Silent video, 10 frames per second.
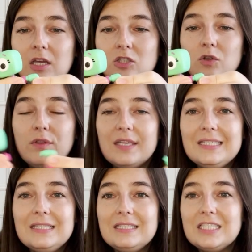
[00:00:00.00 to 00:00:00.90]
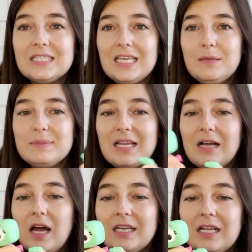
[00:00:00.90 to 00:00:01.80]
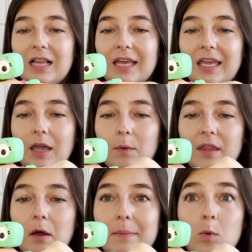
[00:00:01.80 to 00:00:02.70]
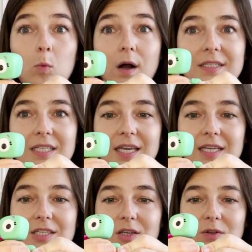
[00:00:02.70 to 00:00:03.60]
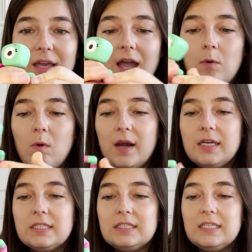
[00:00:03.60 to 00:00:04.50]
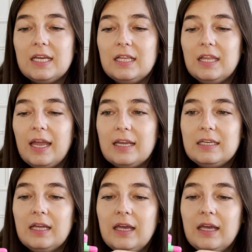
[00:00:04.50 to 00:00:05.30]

So this just keeps unclicking without me wanting it to. Like I want it to stay clicked.